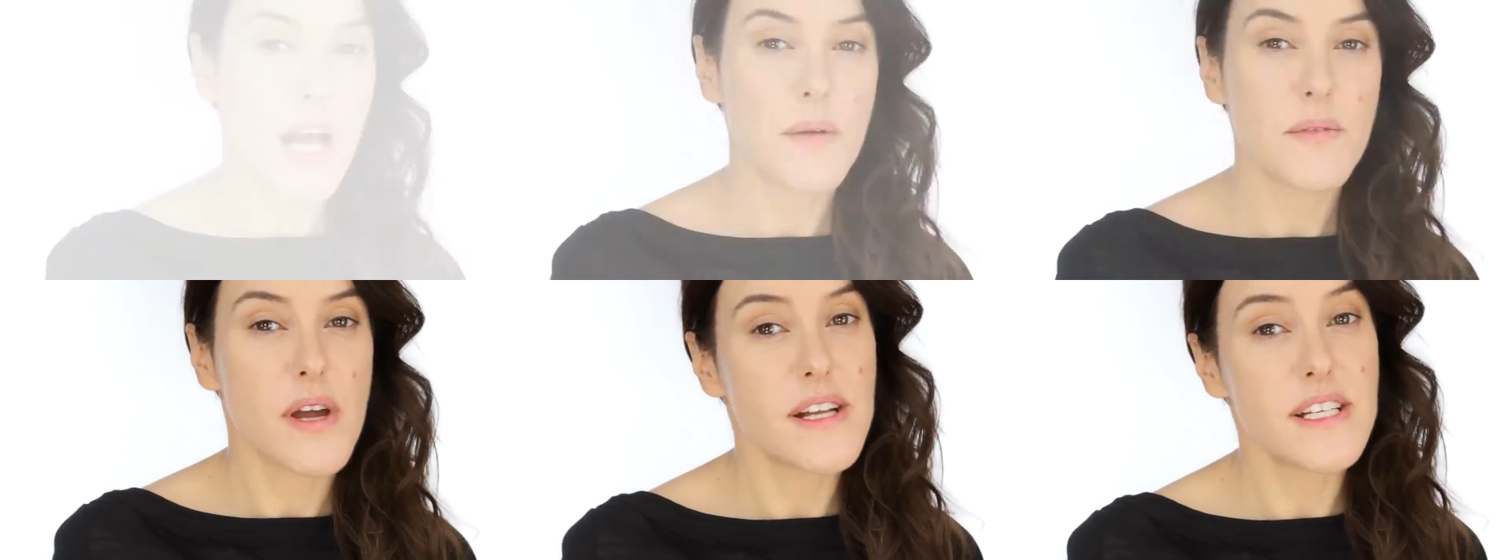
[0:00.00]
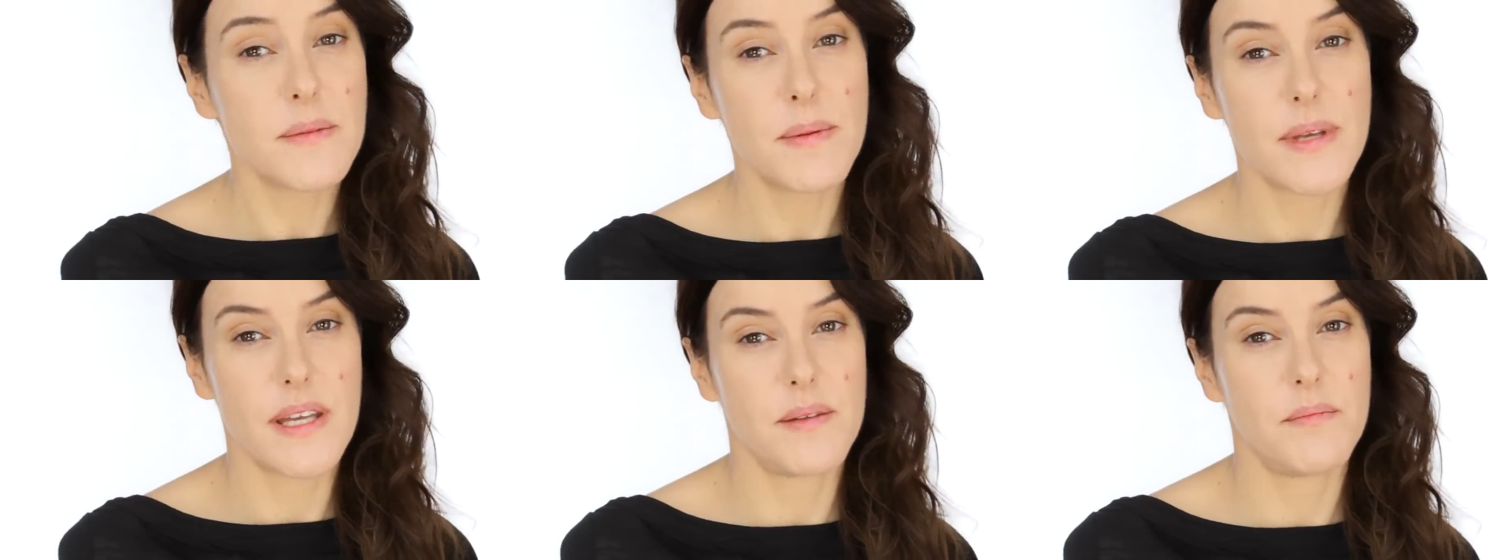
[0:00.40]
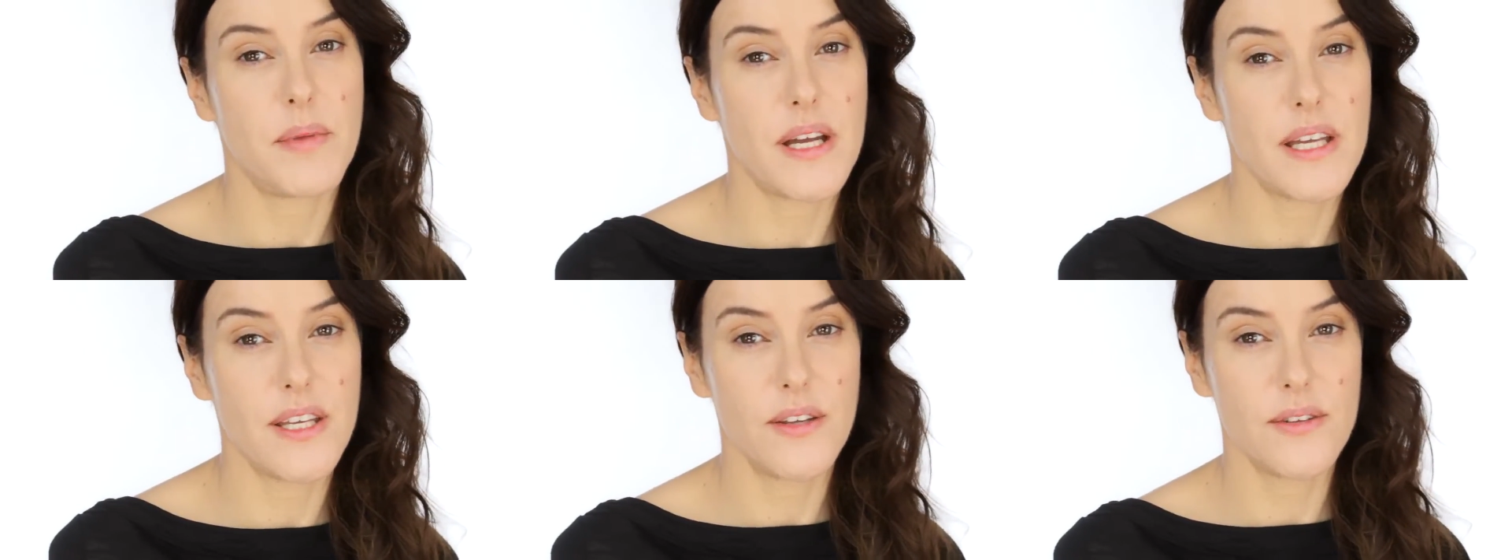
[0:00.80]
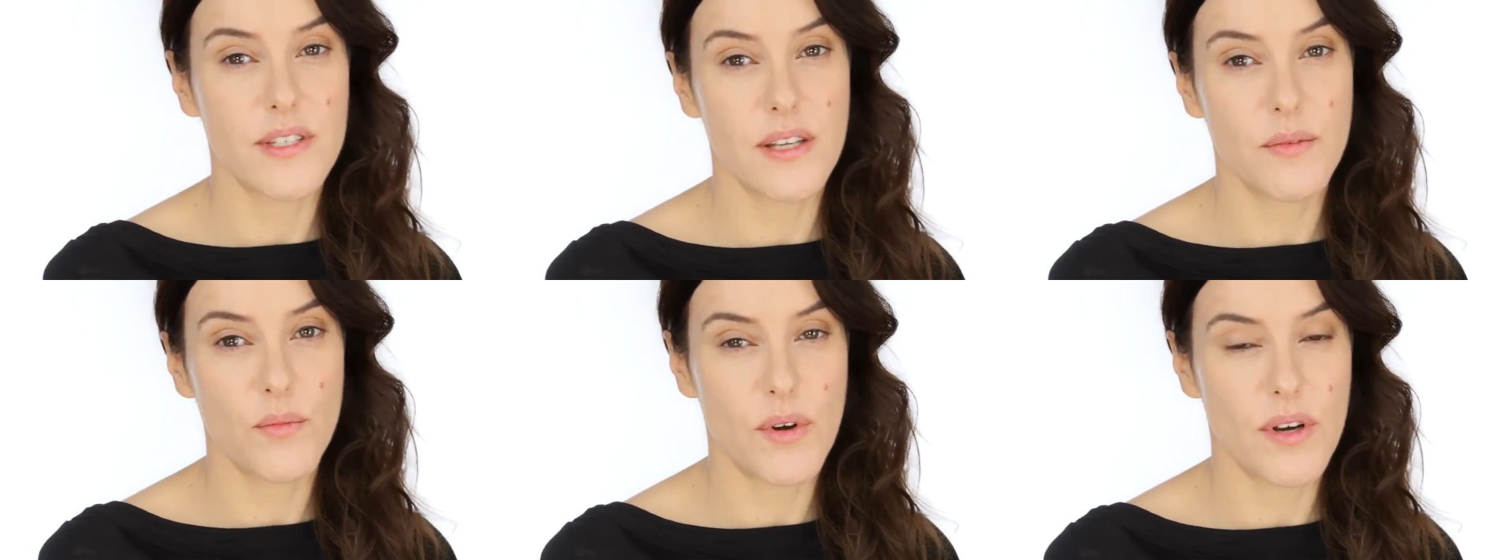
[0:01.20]
I'm going to begin by
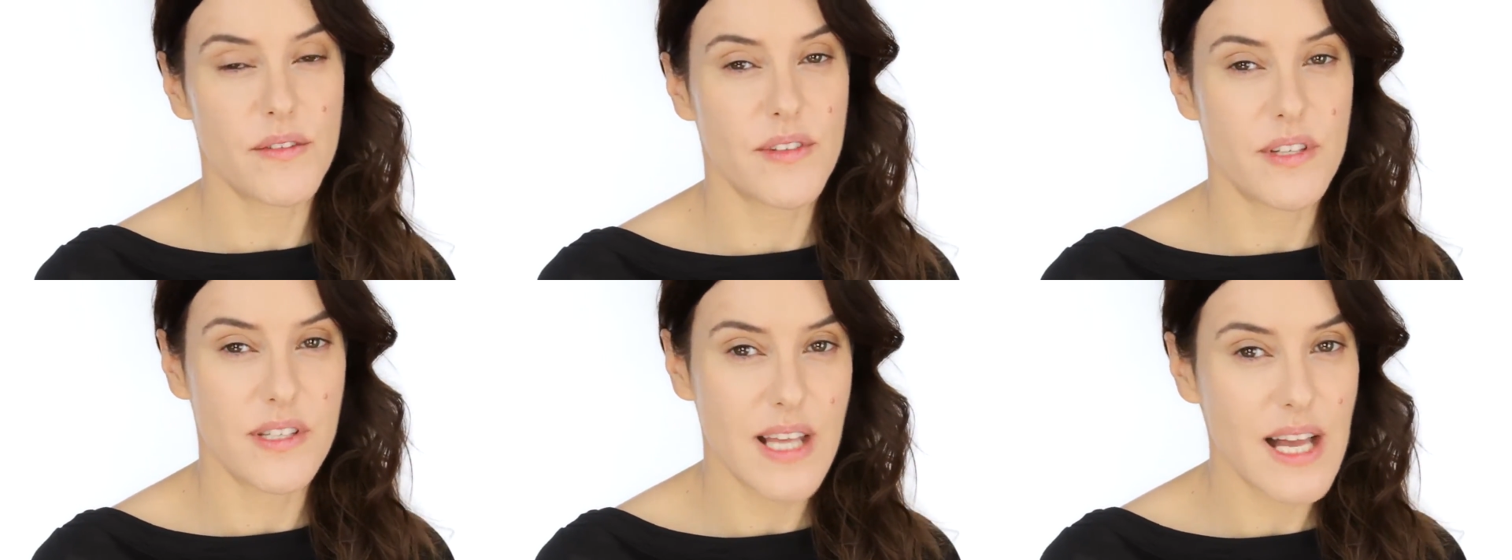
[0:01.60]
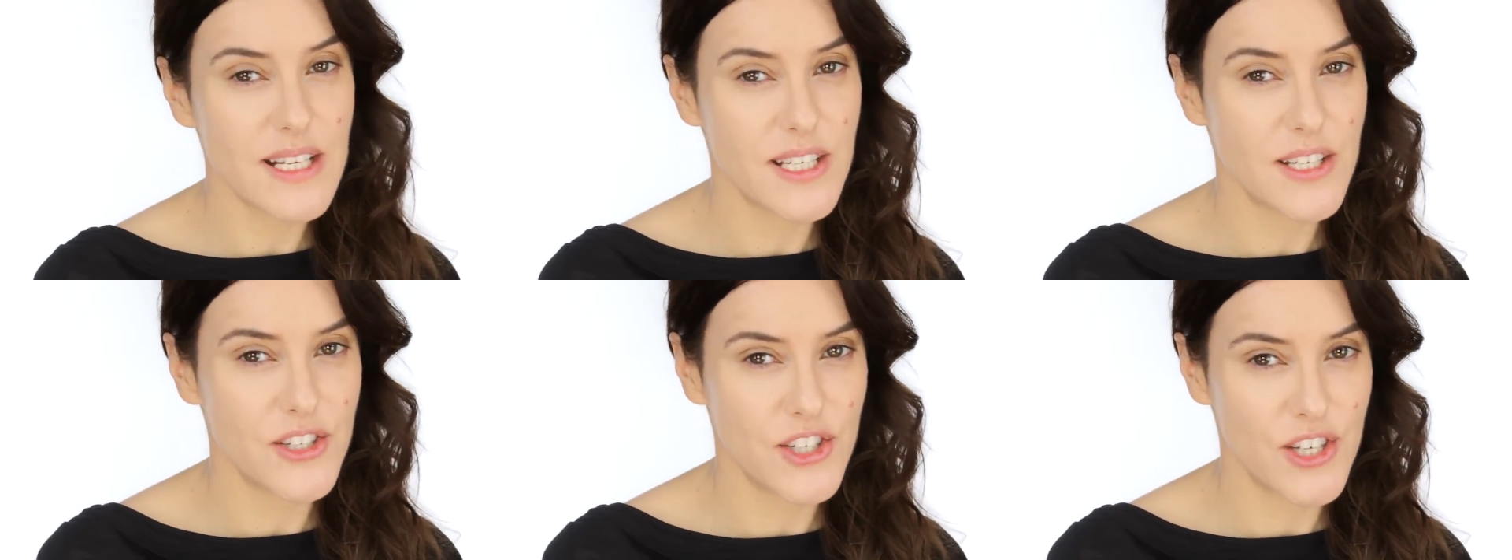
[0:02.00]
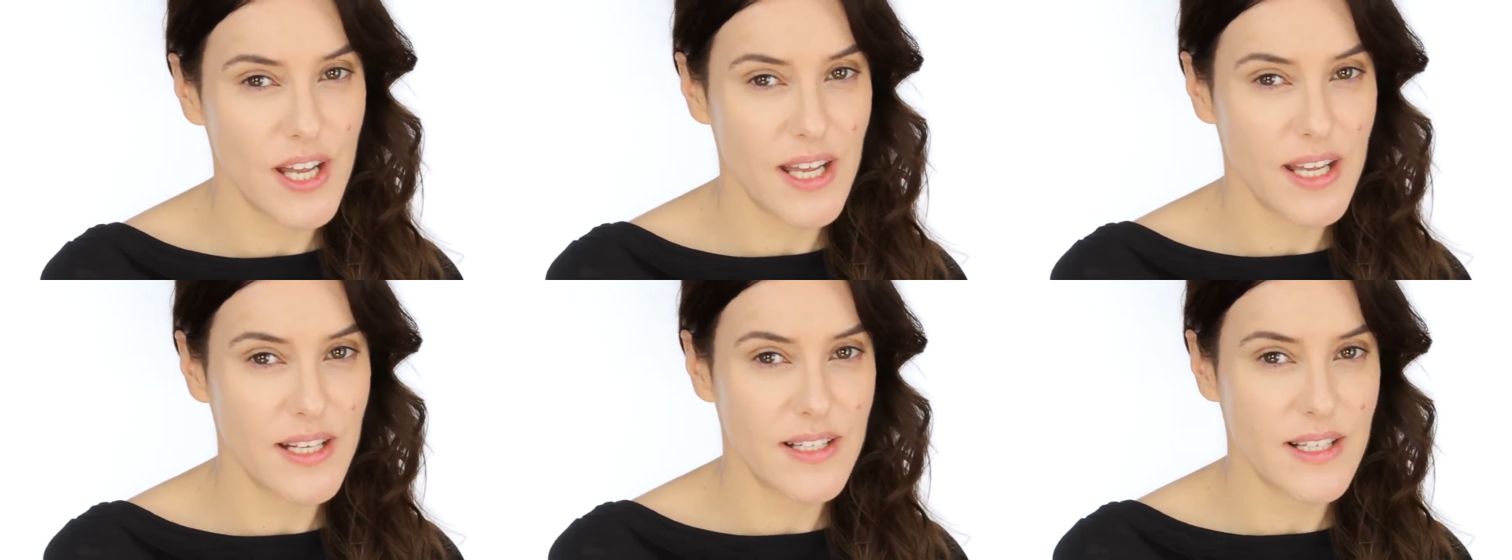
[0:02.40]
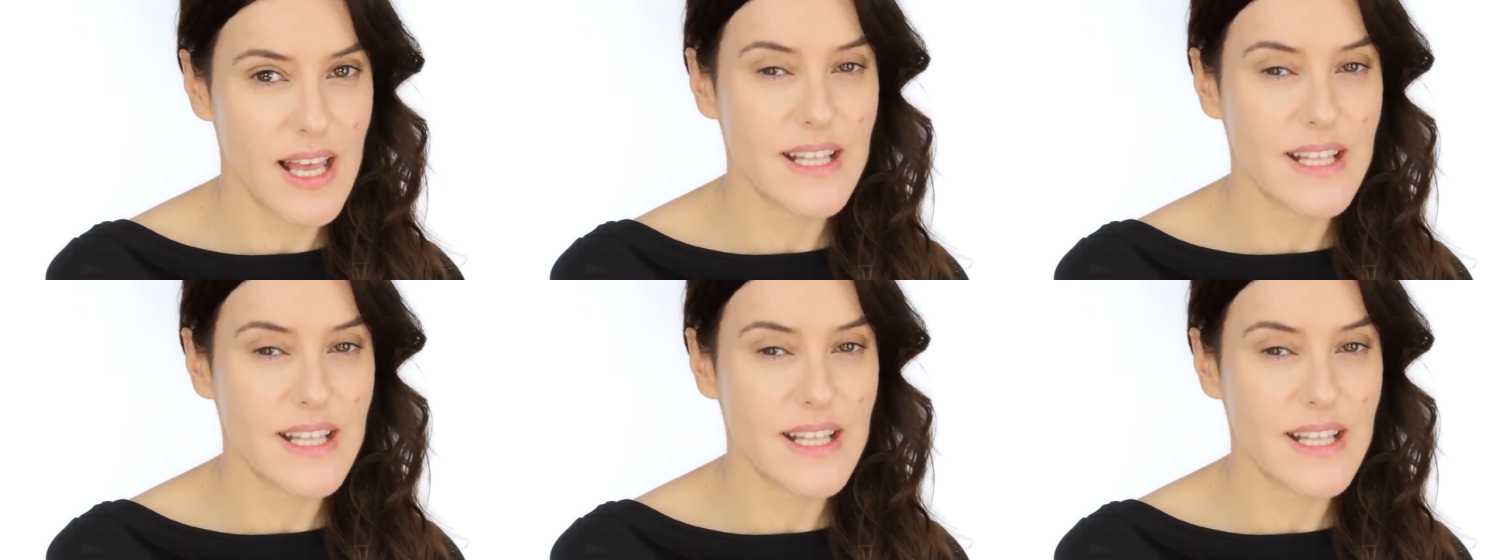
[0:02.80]
using one of the satin shades,